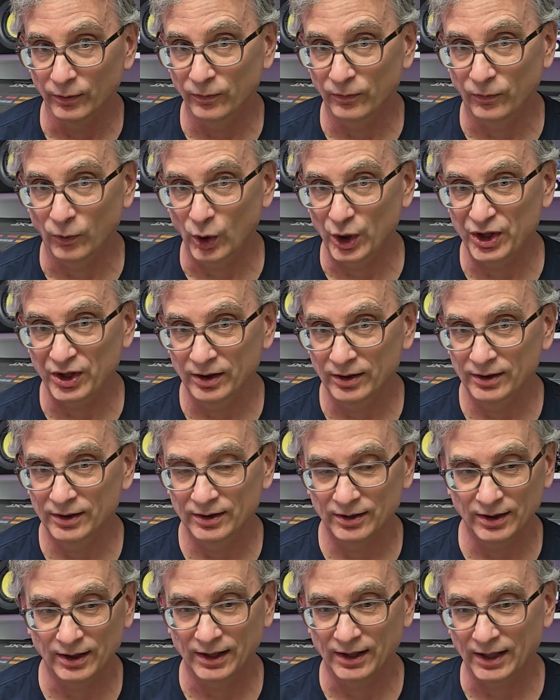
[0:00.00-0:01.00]
foot
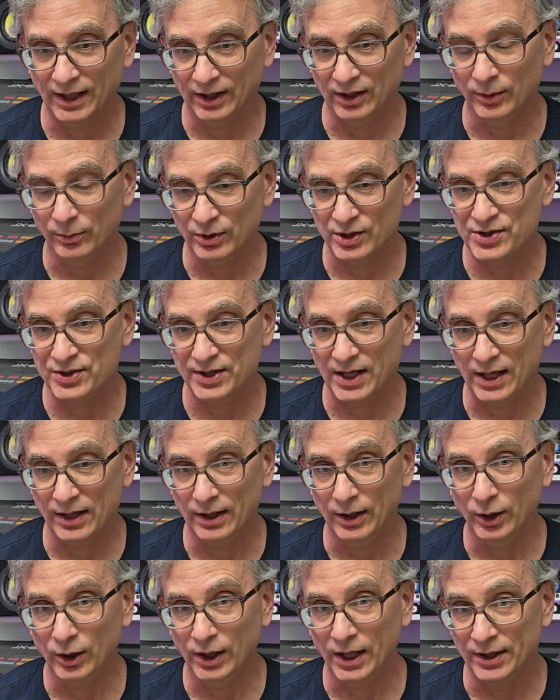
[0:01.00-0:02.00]
to get them to stay
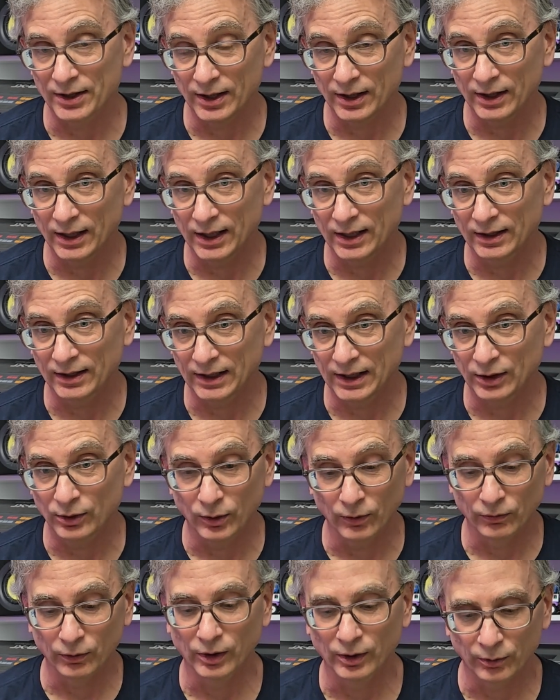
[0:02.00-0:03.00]
there, and then they can lean
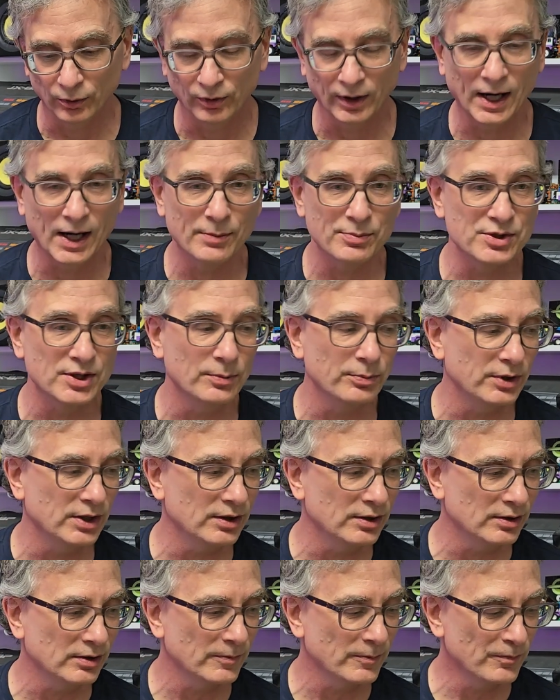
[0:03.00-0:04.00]
over and grab
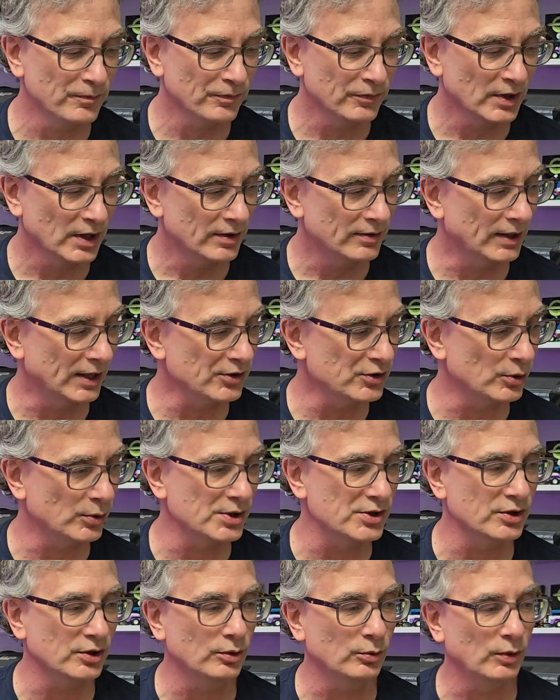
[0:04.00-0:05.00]
something. That's
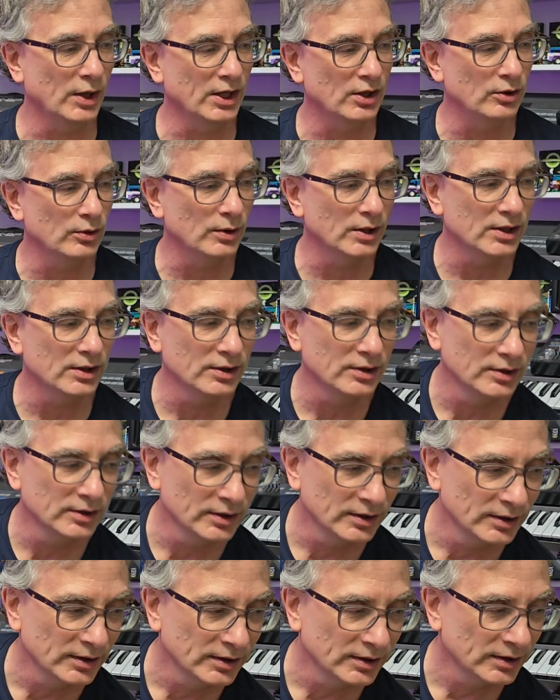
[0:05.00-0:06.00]
always a good way to do it.
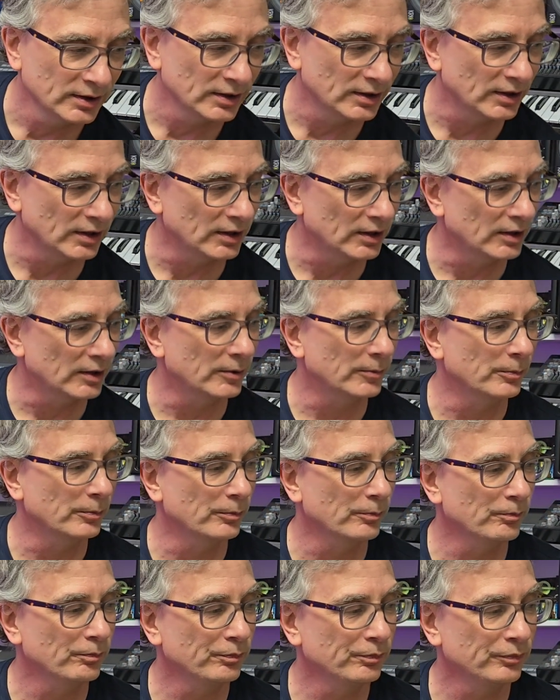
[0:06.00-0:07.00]
Um,
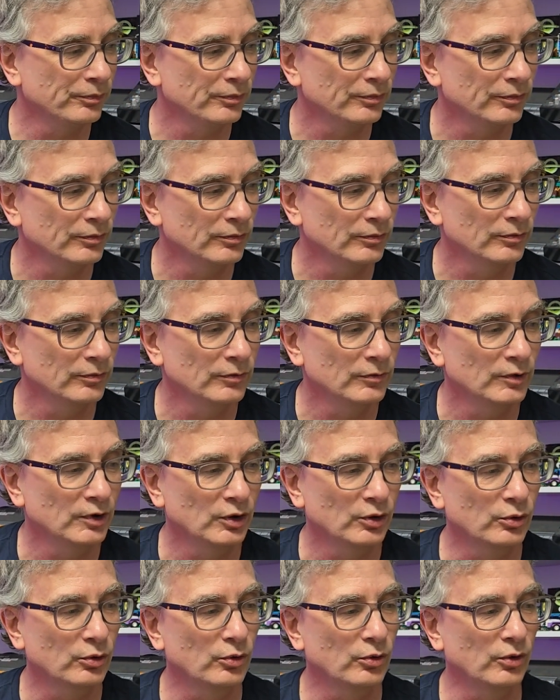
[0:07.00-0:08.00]

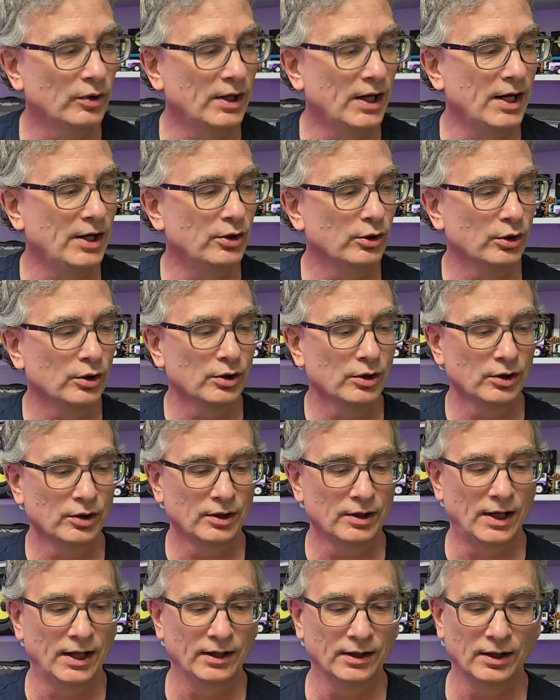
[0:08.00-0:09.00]
Creator,
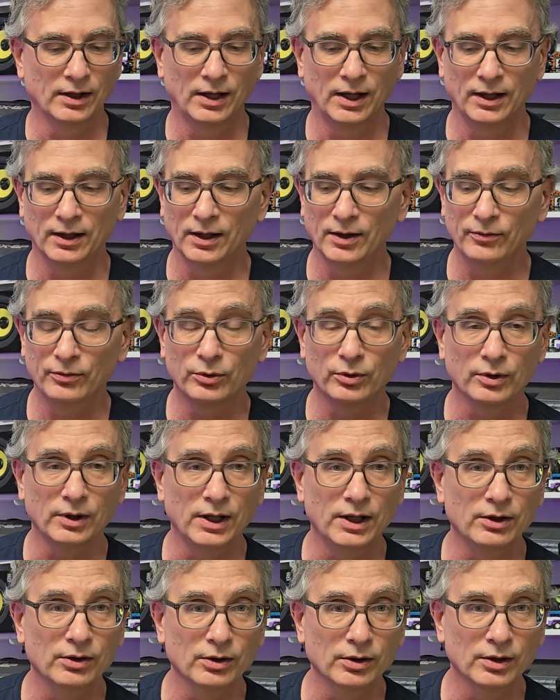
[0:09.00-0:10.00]
I love
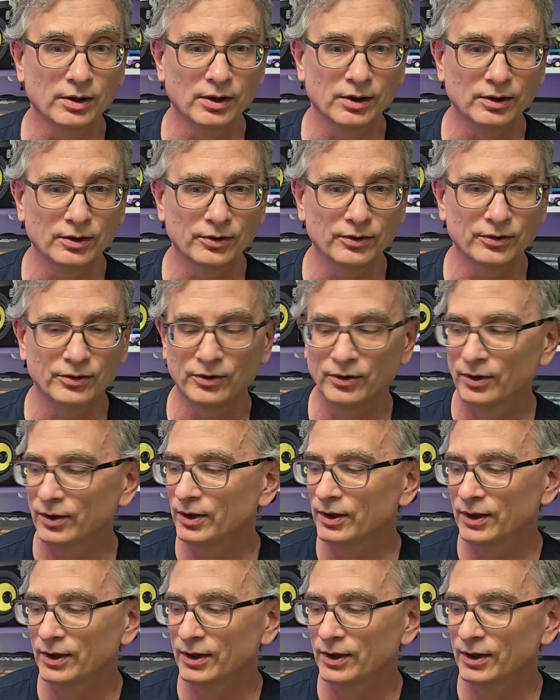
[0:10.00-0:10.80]
Creator because